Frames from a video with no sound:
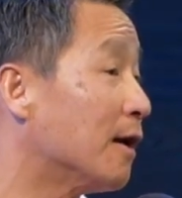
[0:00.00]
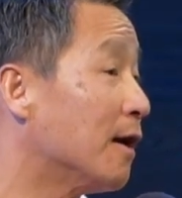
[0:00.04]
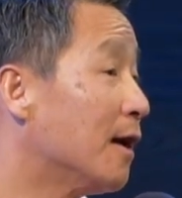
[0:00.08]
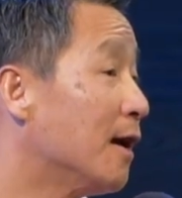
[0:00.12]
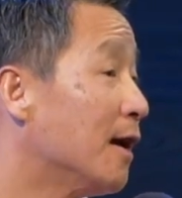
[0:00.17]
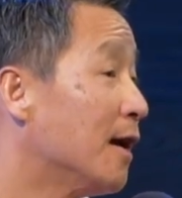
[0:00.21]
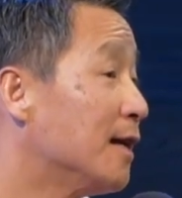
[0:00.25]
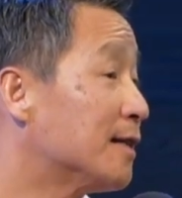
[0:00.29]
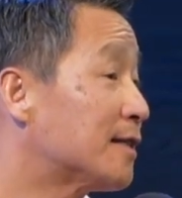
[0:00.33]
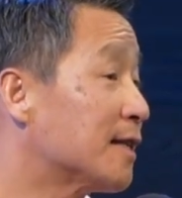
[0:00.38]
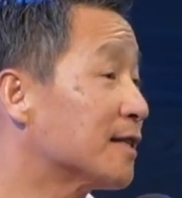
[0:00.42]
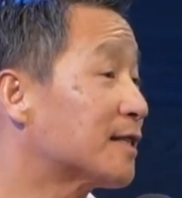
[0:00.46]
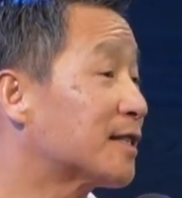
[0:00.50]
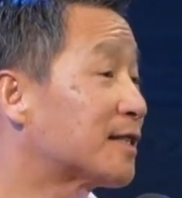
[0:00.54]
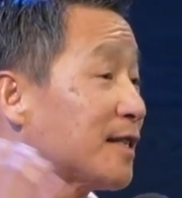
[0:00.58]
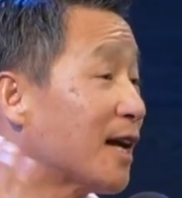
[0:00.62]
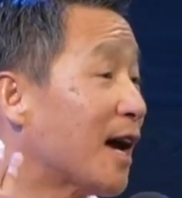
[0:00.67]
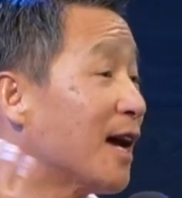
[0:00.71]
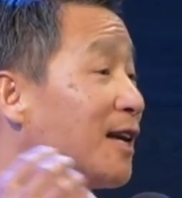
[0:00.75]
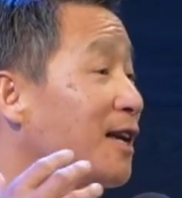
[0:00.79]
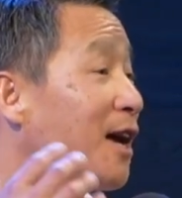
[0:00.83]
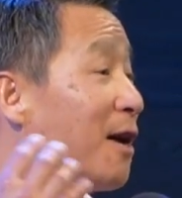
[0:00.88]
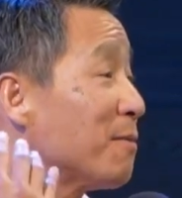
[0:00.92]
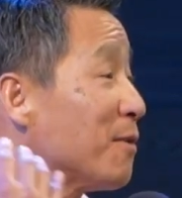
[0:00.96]
He says,
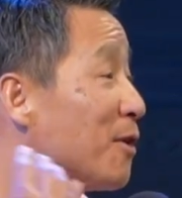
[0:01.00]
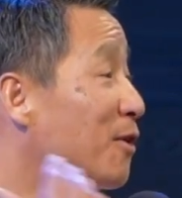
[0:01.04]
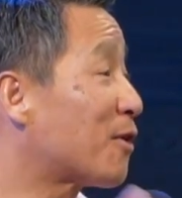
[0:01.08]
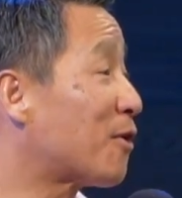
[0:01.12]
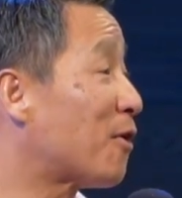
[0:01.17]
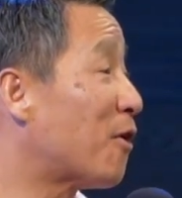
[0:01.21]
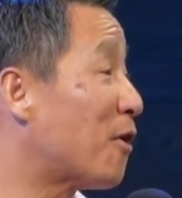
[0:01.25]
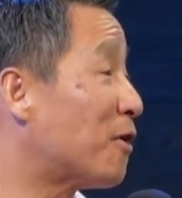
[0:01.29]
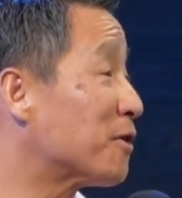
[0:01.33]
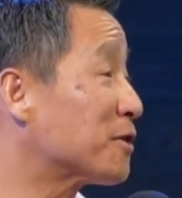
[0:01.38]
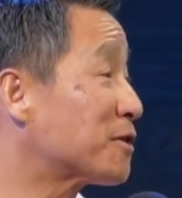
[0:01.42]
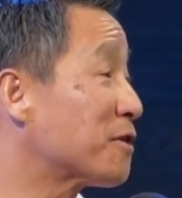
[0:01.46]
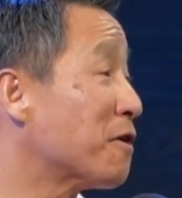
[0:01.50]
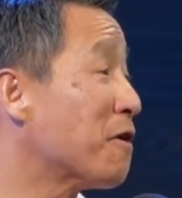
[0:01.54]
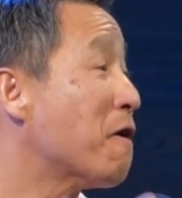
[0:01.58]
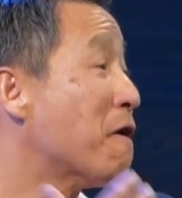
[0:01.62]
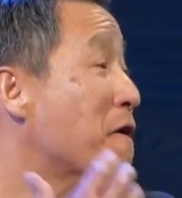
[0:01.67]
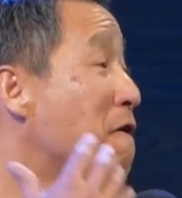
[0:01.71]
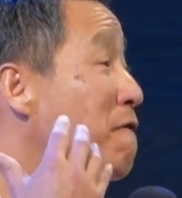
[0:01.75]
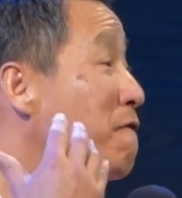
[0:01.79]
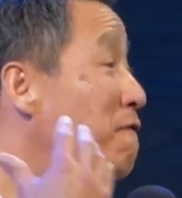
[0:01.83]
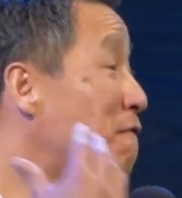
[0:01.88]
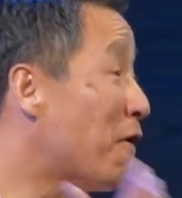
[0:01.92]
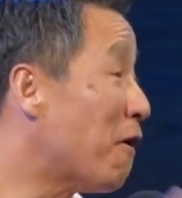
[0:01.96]
take up your cross,
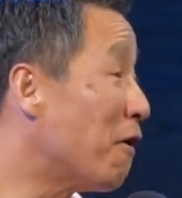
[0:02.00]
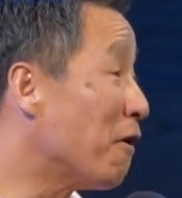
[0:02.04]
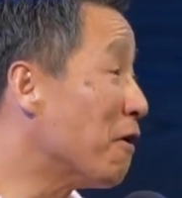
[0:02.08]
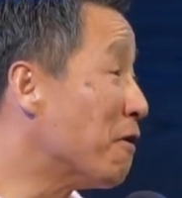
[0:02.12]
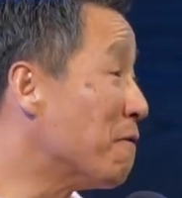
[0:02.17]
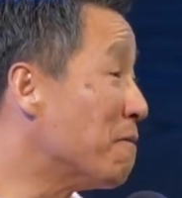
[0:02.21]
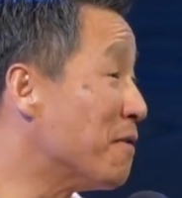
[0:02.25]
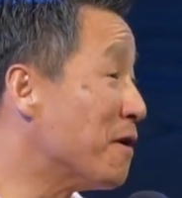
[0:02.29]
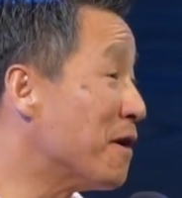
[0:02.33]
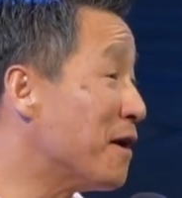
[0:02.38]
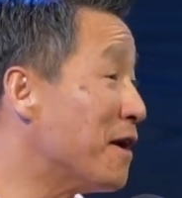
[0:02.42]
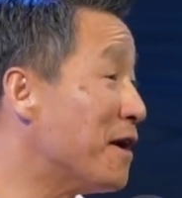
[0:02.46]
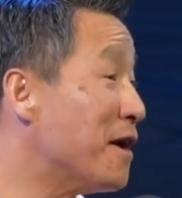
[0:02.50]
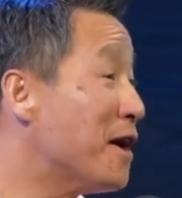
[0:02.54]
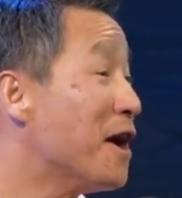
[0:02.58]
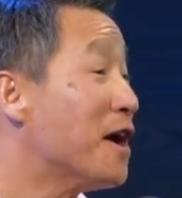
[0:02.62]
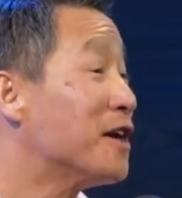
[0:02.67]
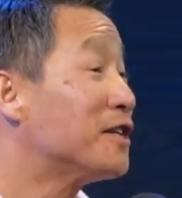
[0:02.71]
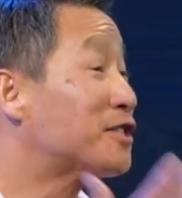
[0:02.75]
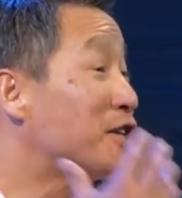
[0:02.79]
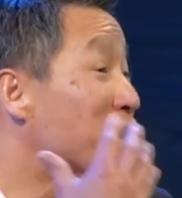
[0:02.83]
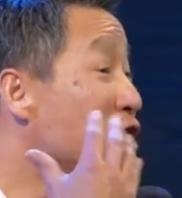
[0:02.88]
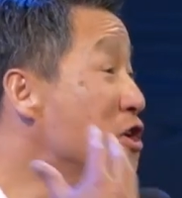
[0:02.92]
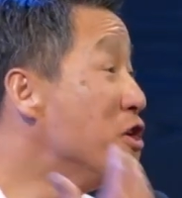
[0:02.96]
follow me,
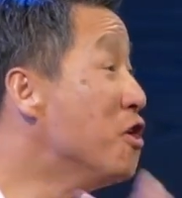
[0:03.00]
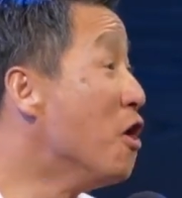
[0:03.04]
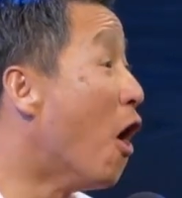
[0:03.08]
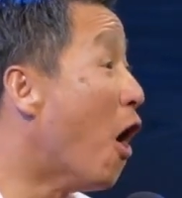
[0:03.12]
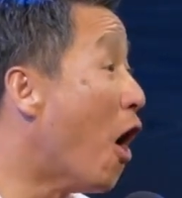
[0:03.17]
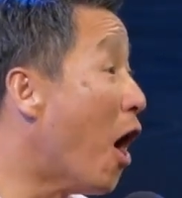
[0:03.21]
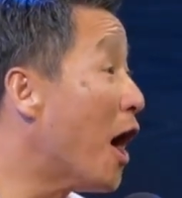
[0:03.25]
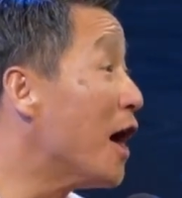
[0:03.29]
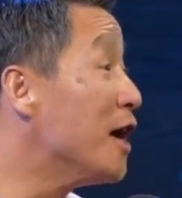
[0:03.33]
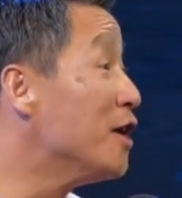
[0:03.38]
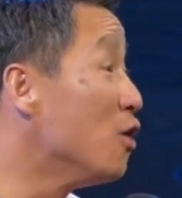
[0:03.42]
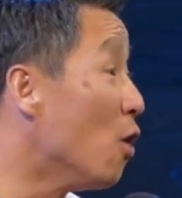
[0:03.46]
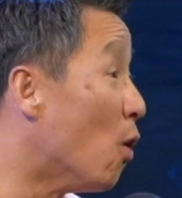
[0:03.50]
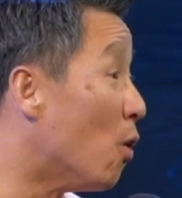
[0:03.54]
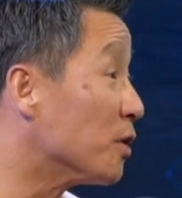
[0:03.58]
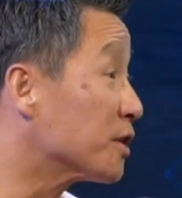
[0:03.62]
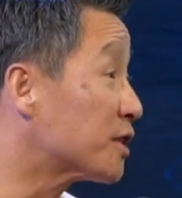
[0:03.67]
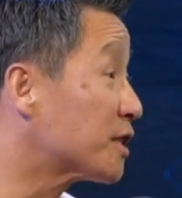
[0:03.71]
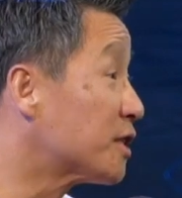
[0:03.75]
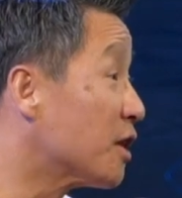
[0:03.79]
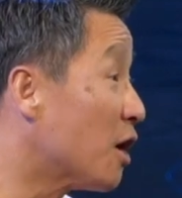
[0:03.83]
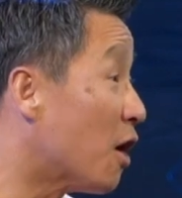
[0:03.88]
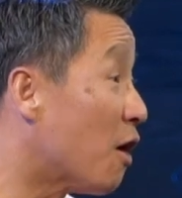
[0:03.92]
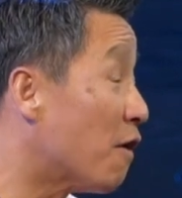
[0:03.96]
deny
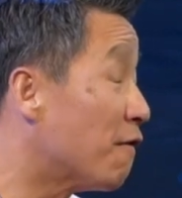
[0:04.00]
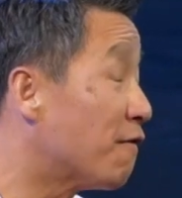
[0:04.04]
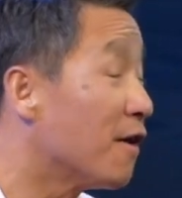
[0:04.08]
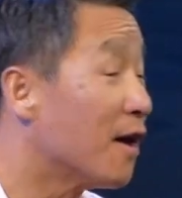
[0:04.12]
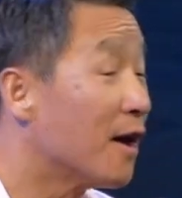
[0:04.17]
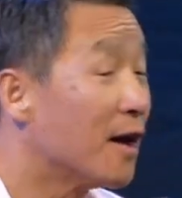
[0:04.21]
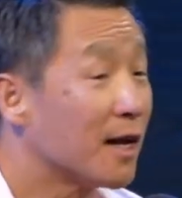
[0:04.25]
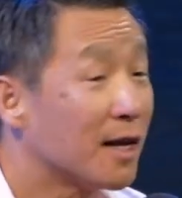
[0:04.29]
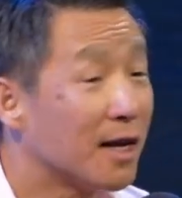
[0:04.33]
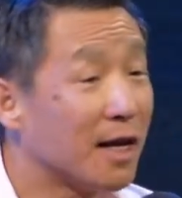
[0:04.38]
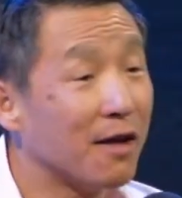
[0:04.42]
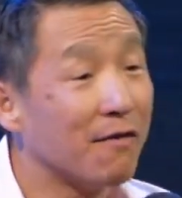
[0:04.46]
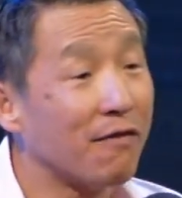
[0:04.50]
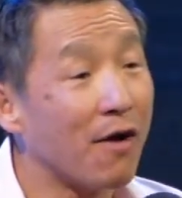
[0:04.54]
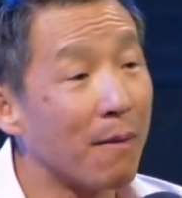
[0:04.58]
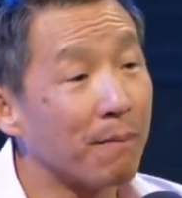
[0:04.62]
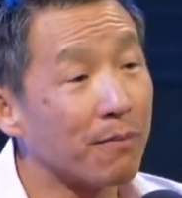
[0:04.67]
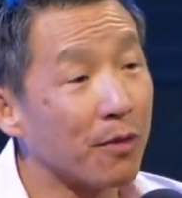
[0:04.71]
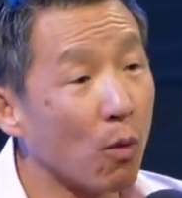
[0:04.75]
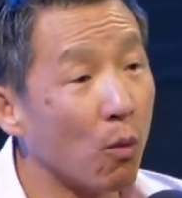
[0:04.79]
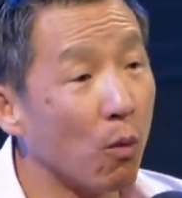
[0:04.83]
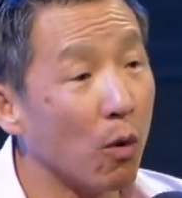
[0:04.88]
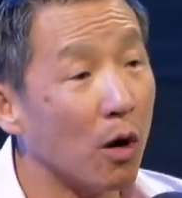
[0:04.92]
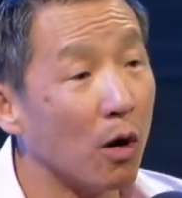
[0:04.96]
yourself, give up
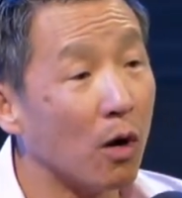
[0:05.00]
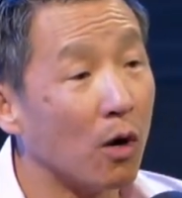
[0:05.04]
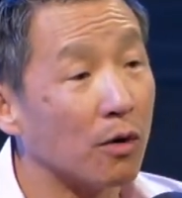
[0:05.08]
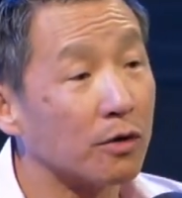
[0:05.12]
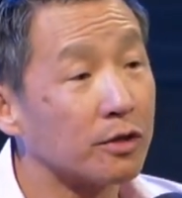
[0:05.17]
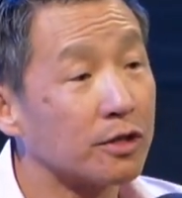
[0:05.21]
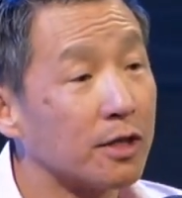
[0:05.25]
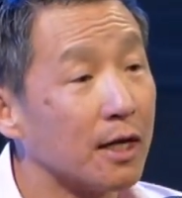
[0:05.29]
the world.